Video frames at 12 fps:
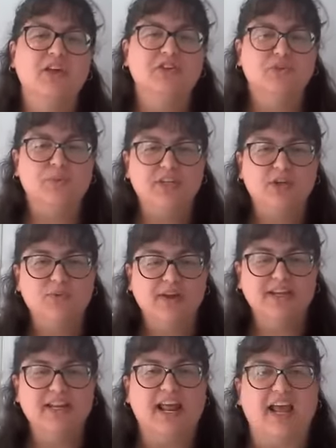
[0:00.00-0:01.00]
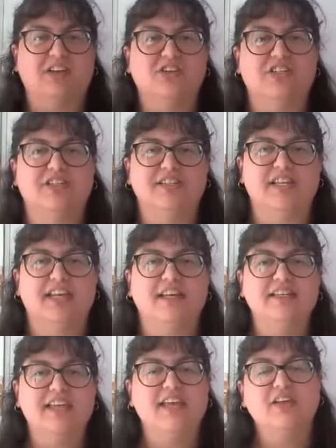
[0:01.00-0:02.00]
So when you write an action
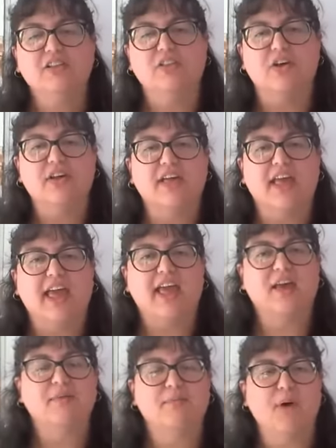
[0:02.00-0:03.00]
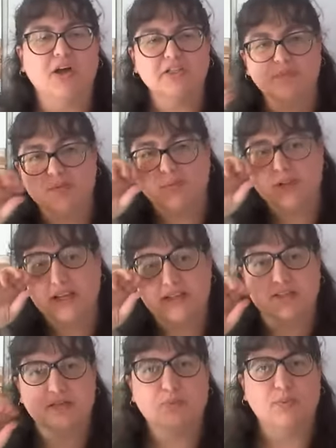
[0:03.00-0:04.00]
scene, take a look at possible
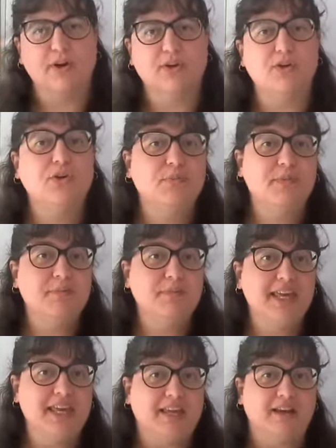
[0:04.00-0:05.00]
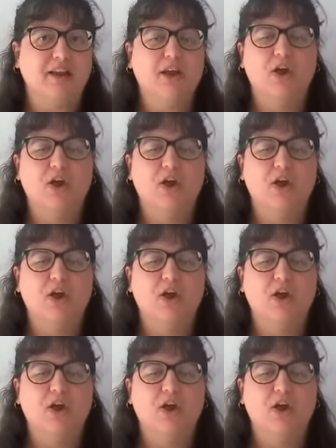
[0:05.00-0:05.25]
places where you could be mean,